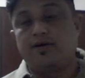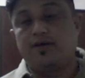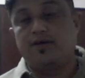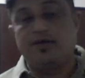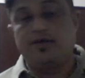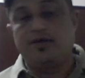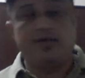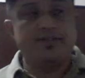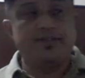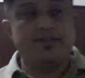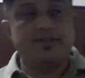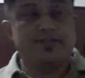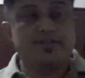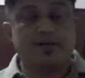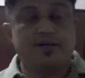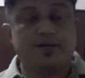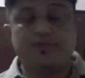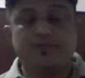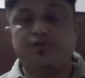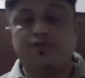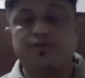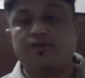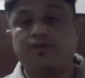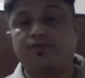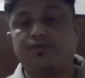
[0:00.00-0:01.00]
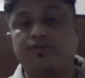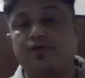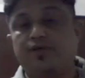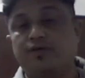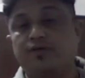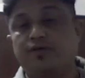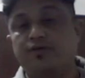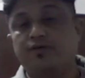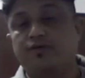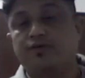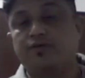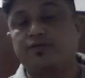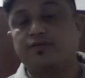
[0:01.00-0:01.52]
In terms of
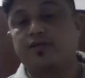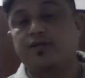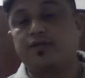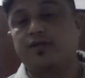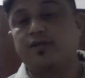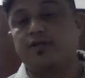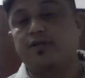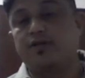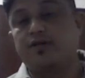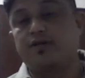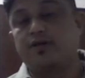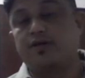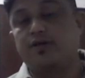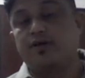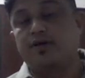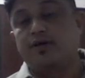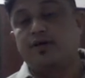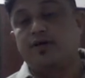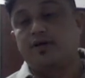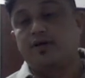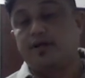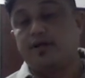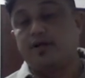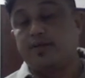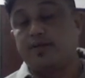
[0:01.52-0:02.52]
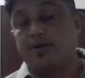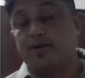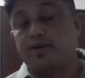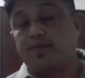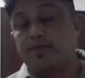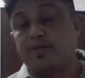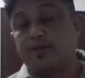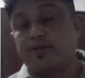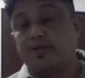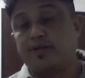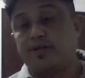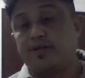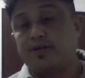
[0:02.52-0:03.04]
psychosocial
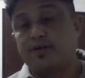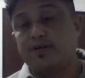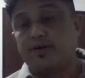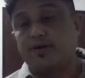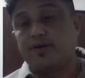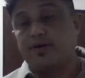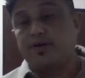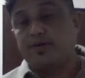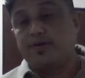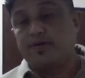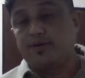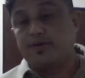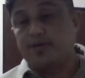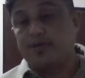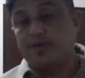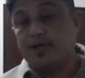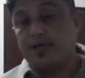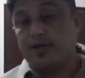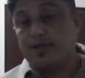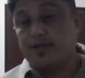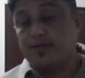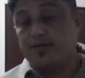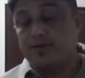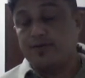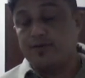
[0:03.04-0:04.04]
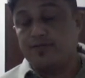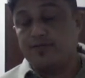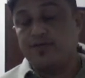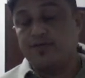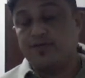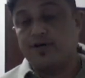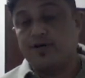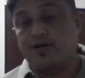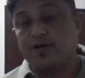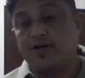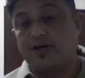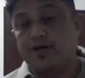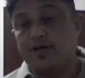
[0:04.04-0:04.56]
development, we can
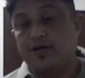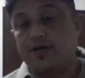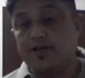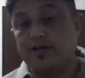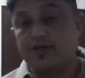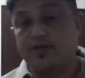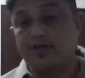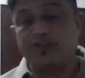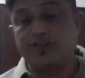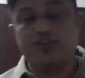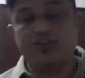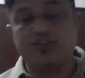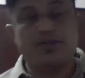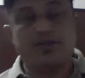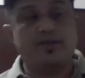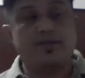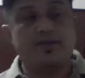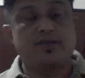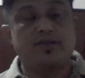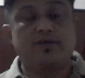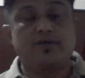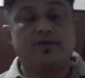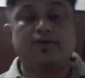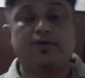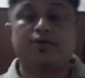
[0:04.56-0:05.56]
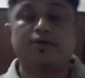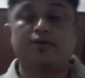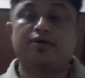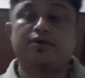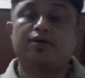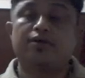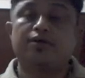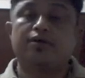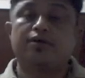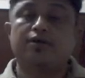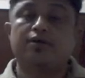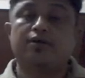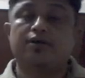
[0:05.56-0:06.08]
refer Erikson.
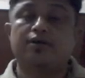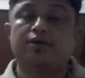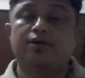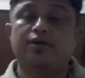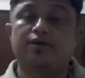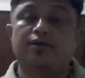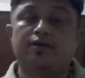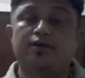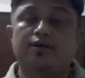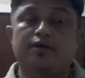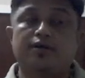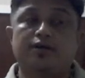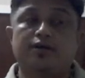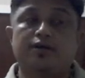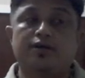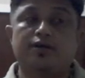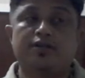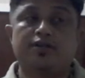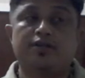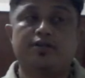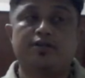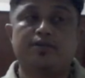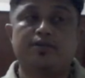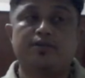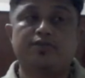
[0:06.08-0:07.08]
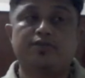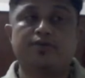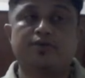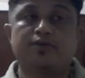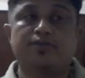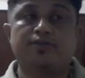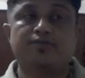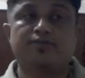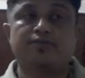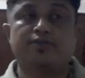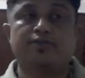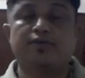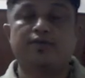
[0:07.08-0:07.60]
In terms of
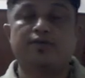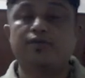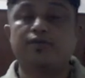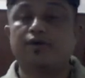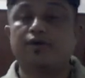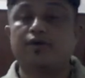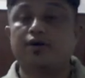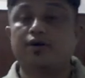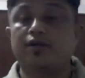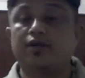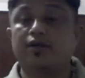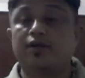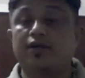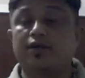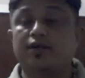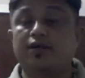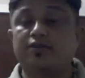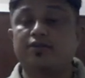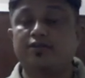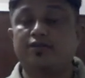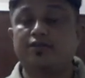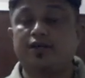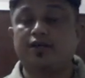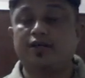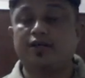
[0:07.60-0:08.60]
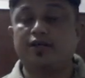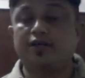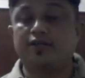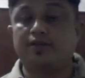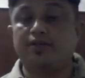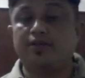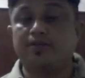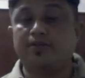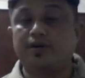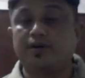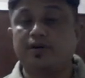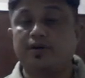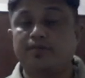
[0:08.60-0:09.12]
psychoanalytical
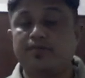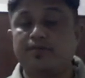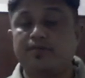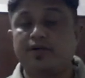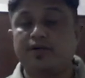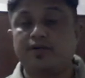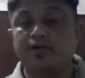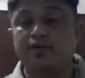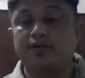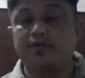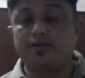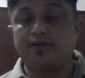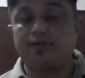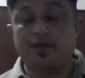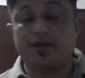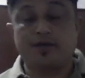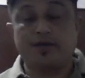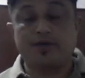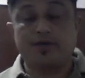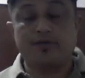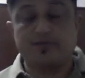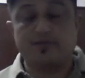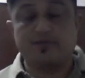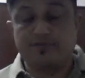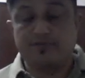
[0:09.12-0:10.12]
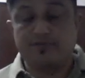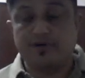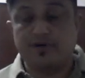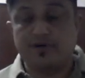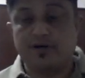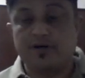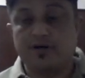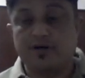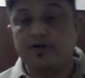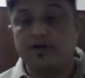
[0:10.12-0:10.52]
development, we can refer